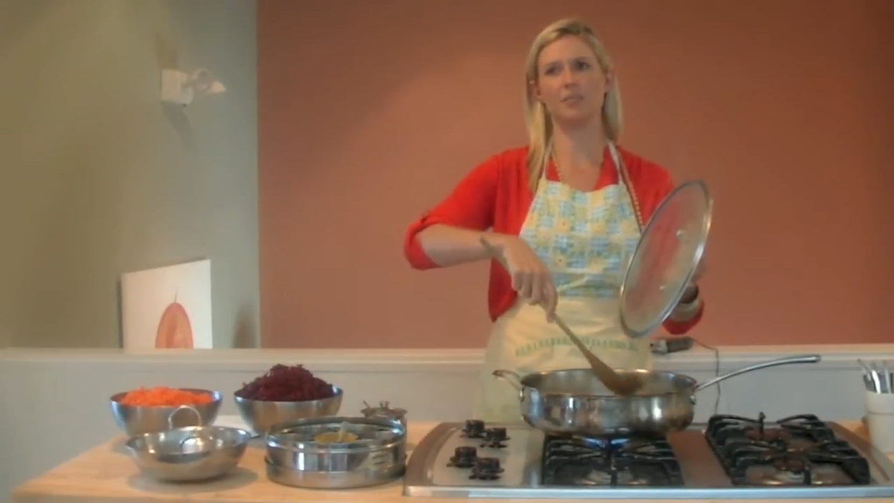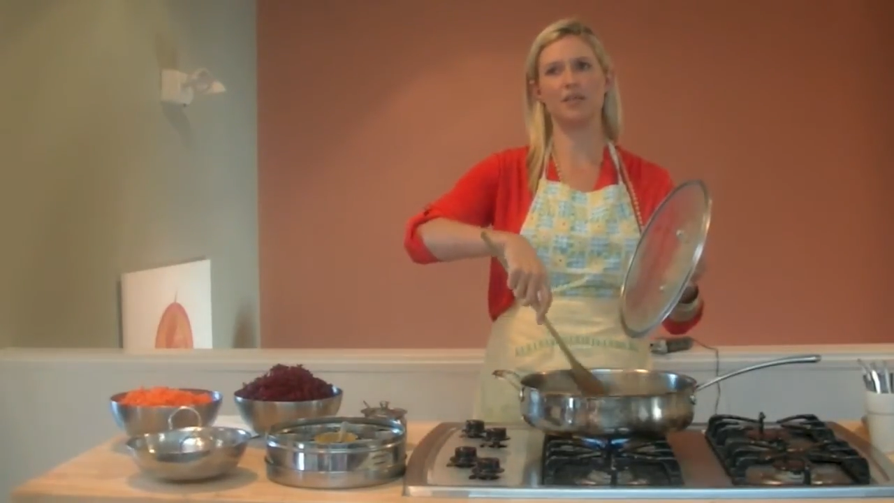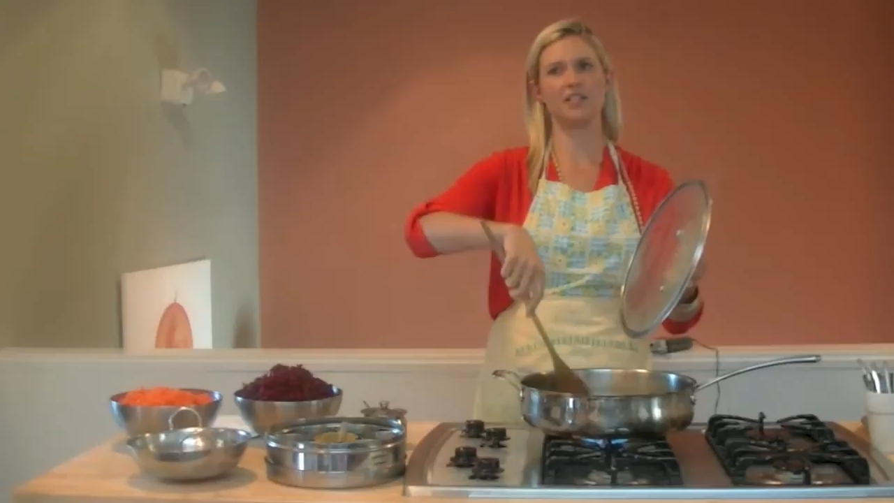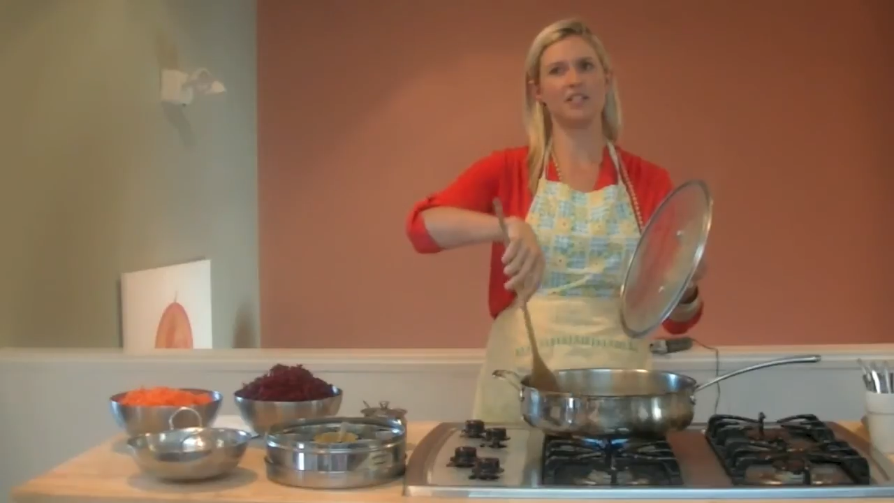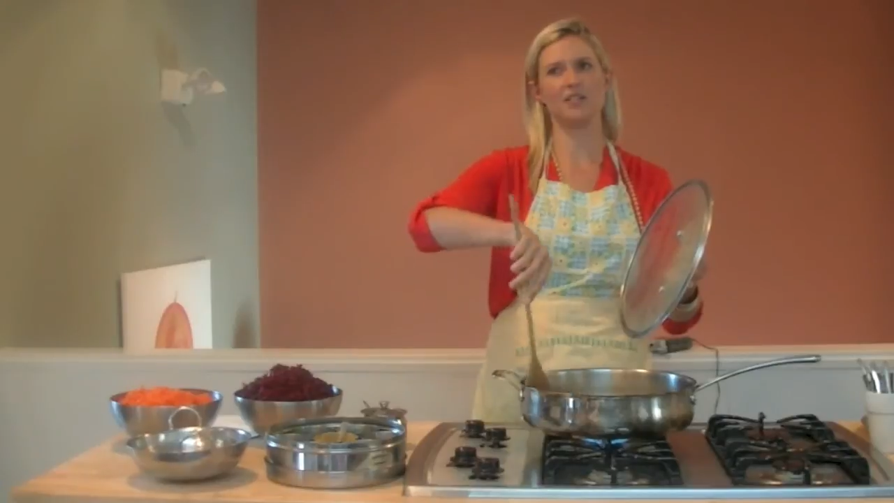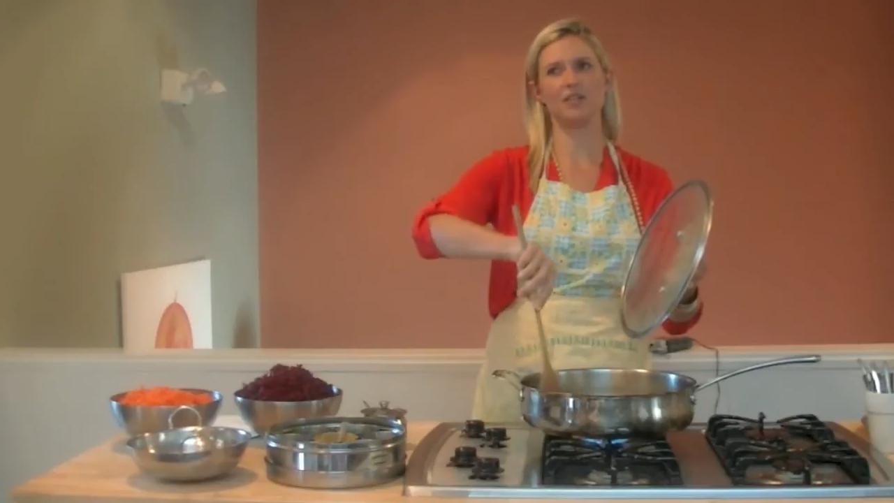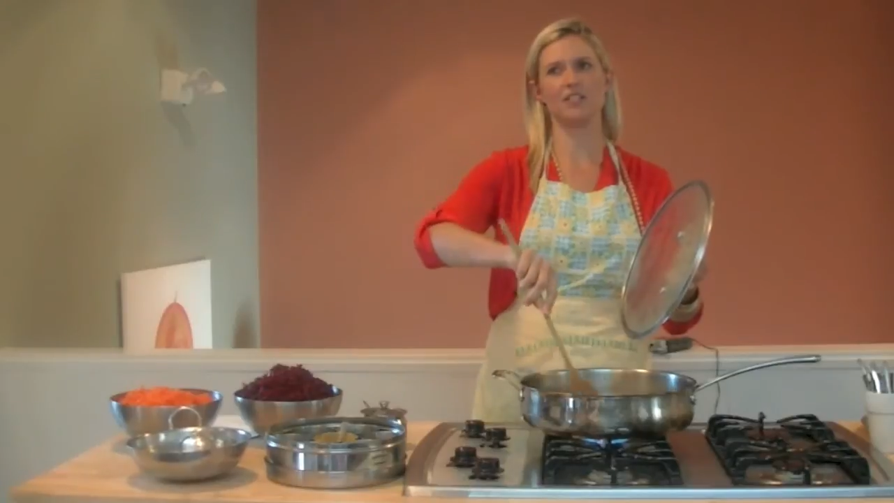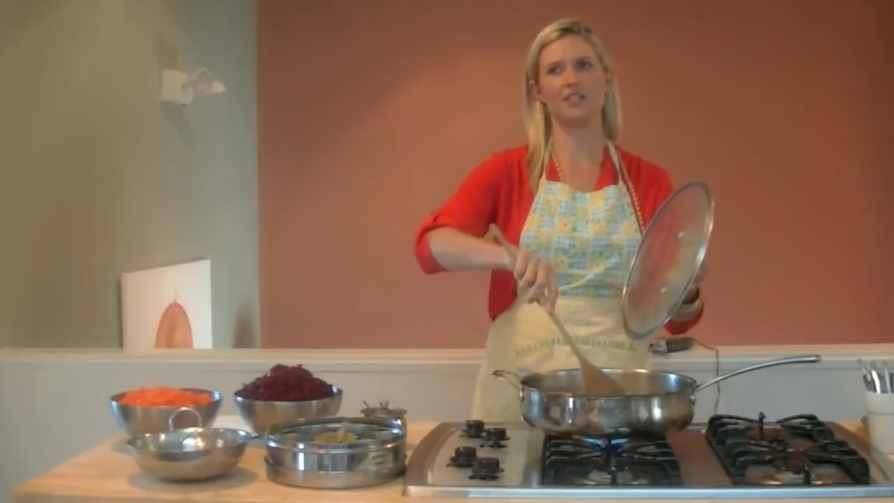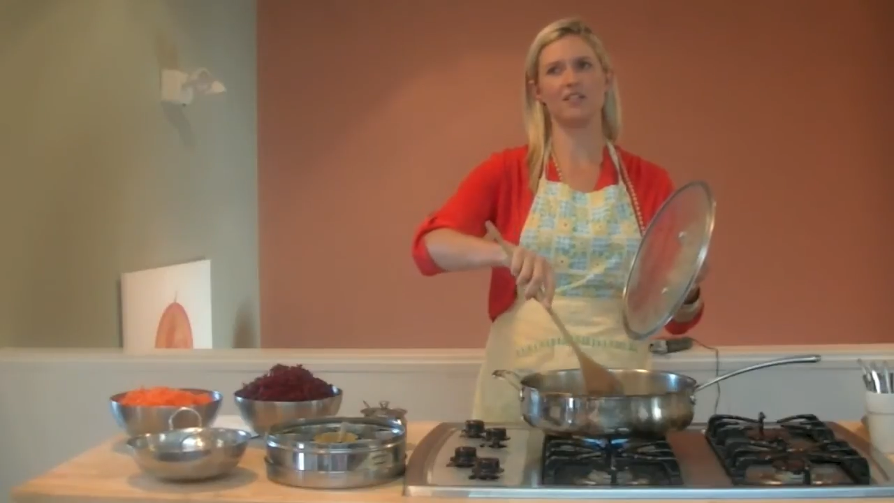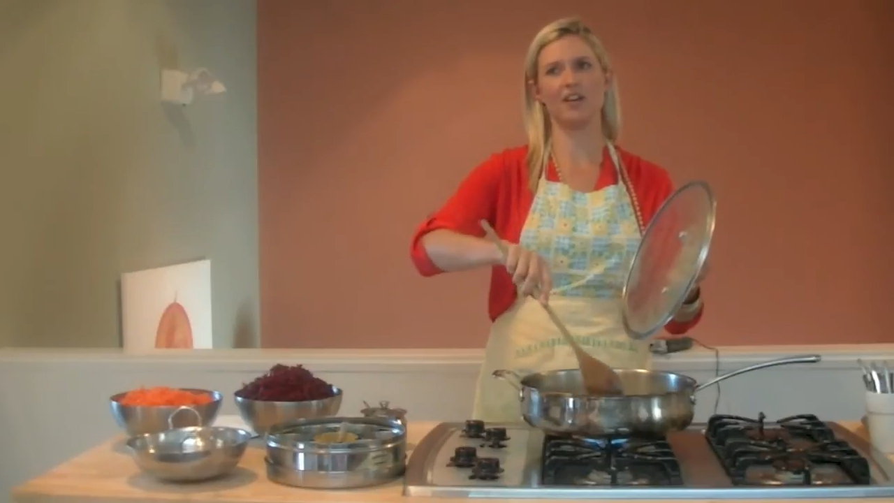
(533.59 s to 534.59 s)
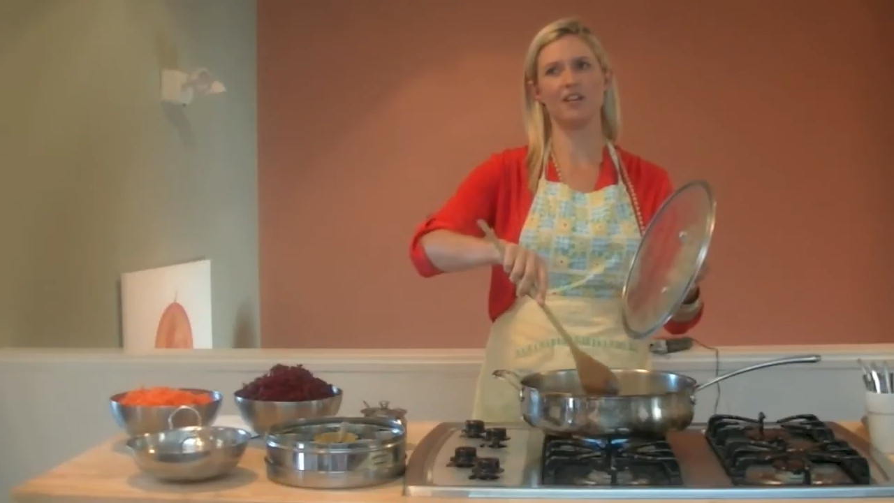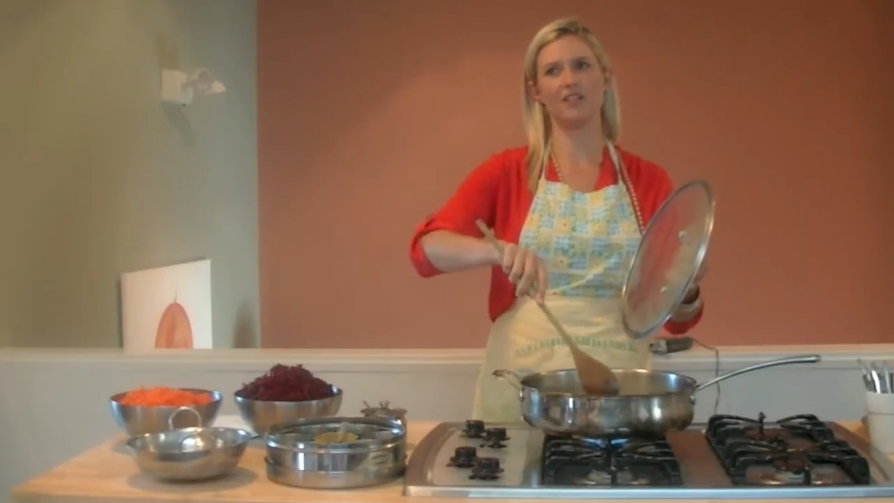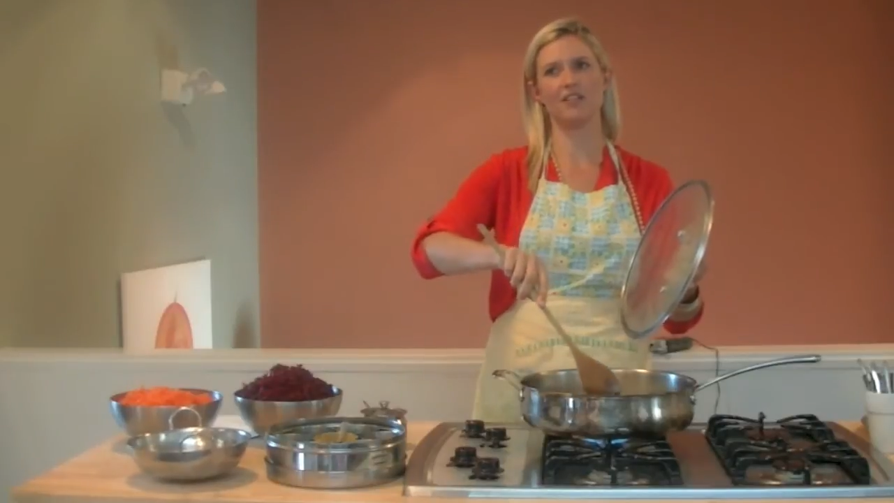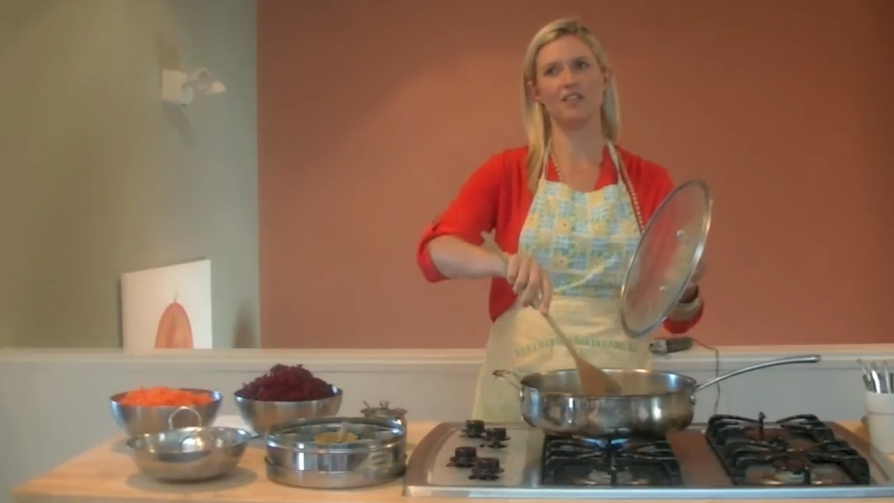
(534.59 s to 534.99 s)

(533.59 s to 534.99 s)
at the decreasing rate.